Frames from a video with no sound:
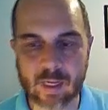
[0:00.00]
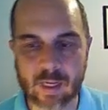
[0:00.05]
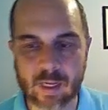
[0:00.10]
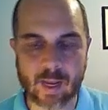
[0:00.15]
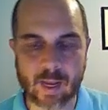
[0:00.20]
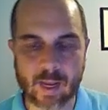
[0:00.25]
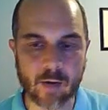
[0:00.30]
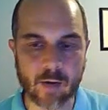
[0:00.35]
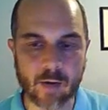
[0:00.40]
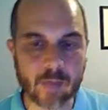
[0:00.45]

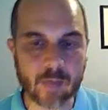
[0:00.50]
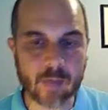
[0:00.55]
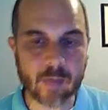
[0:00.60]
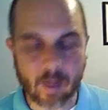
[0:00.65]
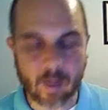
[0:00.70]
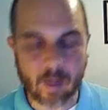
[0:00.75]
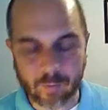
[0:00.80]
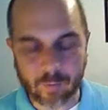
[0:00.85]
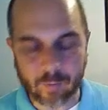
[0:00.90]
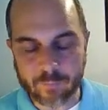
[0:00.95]
area.
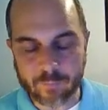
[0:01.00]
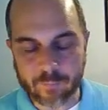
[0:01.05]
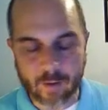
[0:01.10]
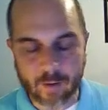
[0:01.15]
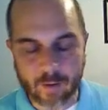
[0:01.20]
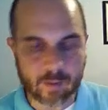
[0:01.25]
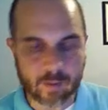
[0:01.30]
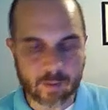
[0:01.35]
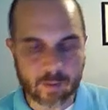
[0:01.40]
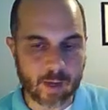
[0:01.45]
What if you found
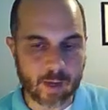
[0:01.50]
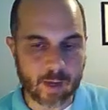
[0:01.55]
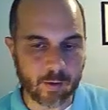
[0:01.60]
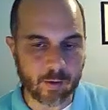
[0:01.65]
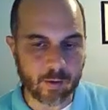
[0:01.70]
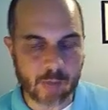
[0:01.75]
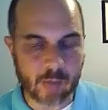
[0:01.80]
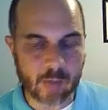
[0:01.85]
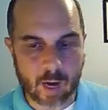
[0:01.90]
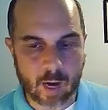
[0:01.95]
it in the
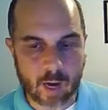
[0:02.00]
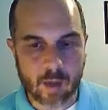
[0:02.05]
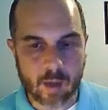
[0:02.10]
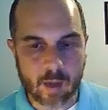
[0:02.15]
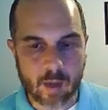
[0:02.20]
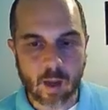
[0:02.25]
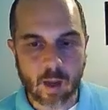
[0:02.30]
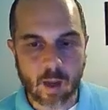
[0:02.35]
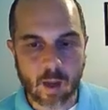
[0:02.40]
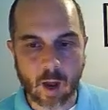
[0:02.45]
area
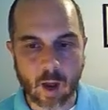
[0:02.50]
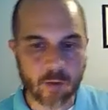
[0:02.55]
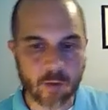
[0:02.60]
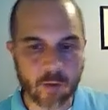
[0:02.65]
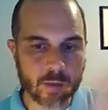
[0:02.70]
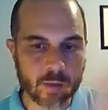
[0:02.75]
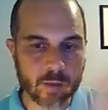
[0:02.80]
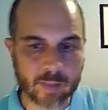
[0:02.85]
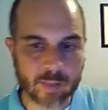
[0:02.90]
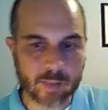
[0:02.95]
under
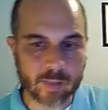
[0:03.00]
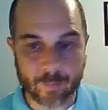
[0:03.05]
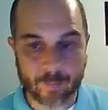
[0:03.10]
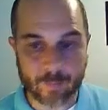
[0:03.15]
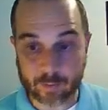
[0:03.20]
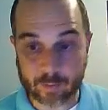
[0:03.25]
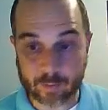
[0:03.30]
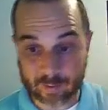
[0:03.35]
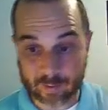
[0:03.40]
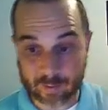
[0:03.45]
the lip
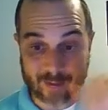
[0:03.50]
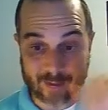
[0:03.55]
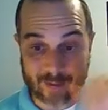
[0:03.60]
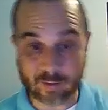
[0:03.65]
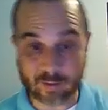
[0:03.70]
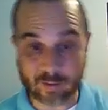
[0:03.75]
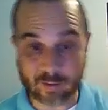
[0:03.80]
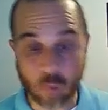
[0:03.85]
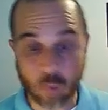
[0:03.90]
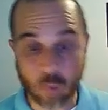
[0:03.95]
because it has a
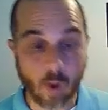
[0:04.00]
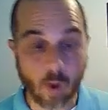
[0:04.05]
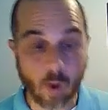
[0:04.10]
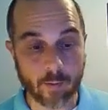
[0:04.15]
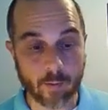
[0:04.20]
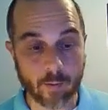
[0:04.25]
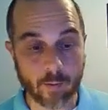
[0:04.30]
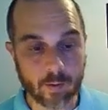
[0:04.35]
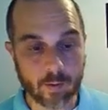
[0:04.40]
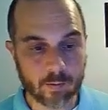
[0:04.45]
door?
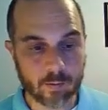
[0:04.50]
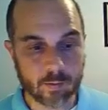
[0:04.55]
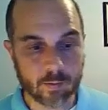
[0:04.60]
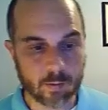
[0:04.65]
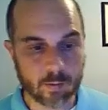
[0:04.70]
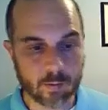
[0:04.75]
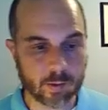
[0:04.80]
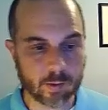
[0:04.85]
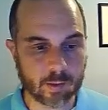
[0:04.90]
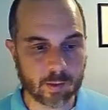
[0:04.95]
Let's
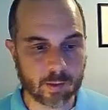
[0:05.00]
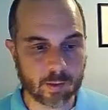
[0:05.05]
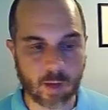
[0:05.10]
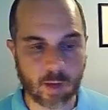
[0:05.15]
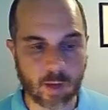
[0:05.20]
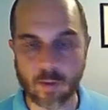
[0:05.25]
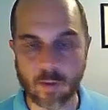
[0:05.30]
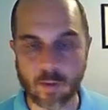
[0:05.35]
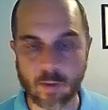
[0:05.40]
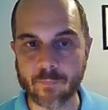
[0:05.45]
look at
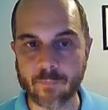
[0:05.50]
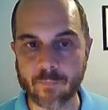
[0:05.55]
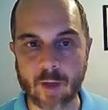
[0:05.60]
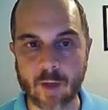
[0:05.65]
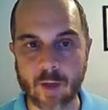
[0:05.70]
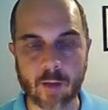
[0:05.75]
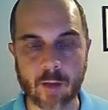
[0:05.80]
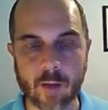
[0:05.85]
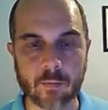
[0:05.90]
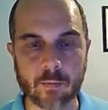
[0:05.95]
Rav
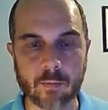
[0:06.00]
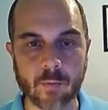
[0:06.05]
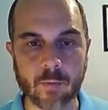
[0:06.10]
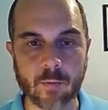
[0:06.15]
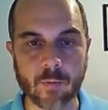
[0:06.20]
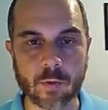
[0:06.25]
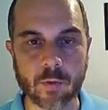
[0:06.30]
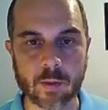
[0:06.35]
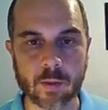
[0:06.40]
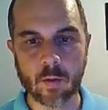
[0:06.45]

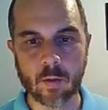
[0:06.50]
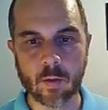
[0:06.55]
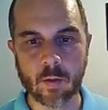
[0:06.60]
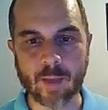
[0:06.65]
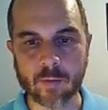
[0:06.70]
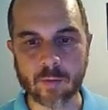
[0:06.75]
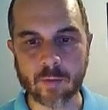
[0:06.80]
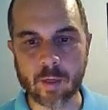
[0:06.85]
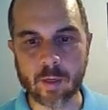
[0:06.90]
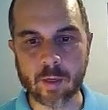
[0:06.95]
Posen. Okay, so
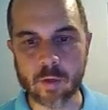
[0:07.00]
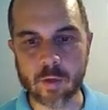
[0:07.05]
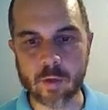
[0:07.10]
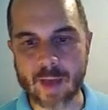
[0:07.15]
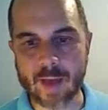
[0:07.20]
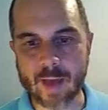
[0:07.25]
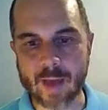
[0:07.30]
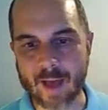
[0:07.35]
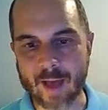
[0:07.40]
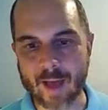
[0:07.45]
here you
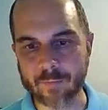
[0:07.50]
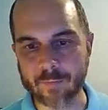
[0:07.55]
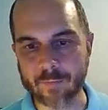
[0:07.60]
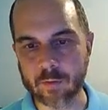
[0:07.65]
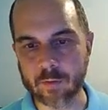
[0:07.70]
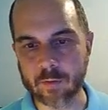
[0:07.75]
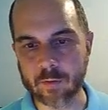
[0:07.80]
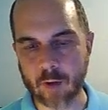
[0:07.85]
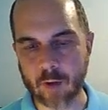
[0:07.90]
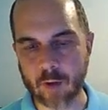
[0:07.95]
have
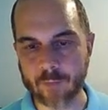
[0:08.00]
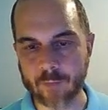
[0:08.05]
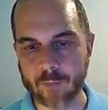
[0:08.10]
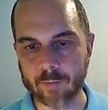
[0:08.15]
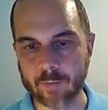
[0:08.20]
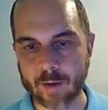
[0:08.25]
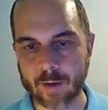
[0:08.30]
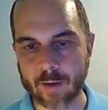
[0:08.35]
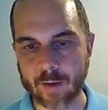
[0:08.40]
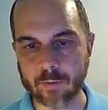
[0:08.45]
your oven,
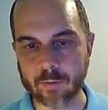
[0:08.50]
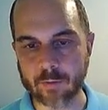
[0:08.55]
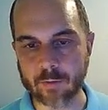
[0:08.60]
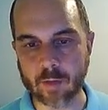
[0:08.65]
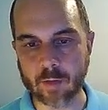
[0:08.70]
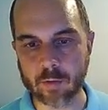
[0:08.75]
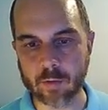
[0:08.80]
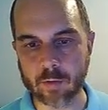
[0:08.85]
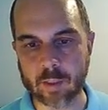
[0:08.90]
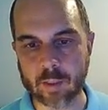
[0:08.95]
right? Your
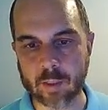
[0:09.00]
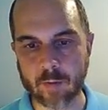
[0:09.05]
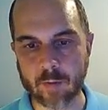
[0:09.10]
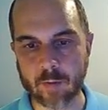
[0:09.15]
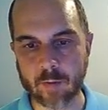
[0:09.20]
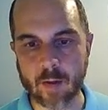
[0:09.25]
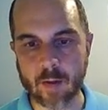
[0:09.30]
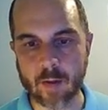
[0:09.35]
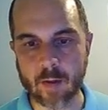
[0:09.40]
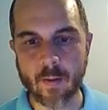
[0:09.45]

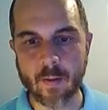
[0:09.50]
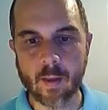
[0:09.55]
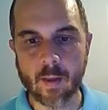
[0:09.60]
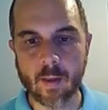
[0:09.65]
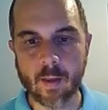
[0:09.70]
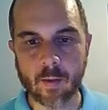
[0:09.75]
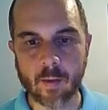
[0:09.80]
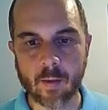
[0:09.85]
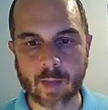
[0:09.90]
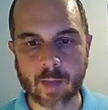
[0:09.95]
kira.
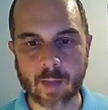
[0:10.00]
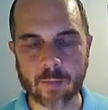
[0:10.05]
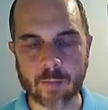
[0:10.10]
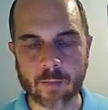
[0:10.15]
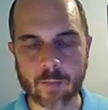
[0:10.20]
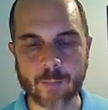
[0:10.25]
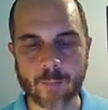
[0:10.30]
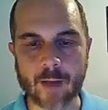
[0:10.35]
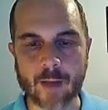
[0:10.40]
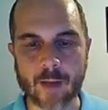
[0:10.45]
Okay, and the
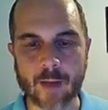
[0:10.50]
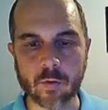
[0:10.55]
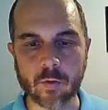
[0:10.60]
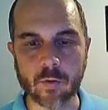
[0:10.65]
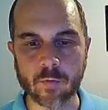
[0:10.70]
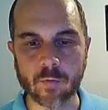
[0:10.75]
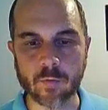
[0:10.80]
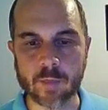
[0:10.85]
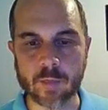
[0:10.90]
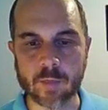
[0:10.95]
pot goes
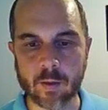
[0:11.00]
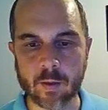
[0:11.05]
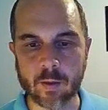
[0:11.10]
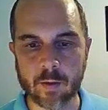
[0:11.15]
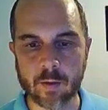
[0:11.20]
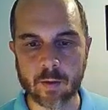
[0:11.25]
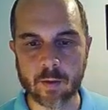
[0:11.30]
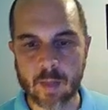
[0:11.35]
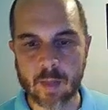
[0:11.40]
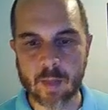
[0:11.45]
over
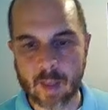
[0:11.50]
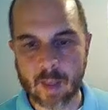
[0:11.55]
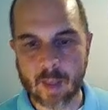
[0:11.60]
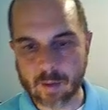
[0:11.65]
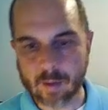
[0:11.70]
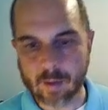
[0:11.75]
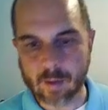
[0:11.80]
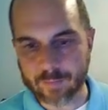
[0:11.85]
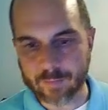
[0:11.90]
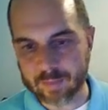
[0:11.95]
here, and you
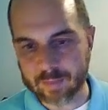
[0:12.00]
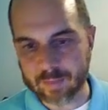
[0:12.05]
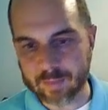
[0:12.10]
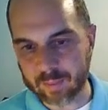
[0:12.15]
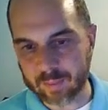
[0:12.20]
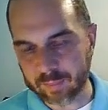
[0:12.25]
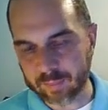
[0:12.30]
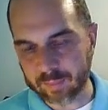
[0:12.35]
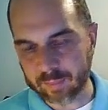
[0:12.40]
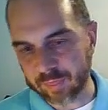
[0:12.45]
have
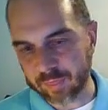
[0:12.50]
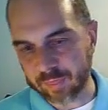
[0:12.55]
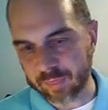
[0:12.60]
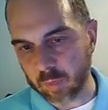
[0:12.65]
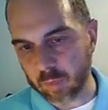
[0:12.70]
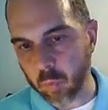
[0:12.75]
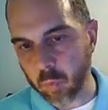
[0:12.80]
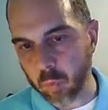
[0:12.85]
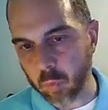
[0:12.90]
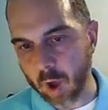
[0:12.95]
this thick
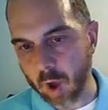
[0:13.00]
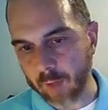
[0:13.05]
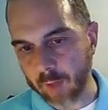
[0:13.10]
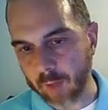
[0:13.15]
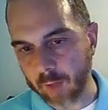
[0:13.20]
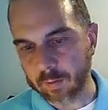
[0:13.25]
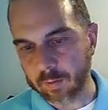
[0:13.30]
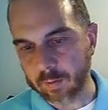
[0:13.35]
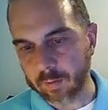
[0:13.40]
wall.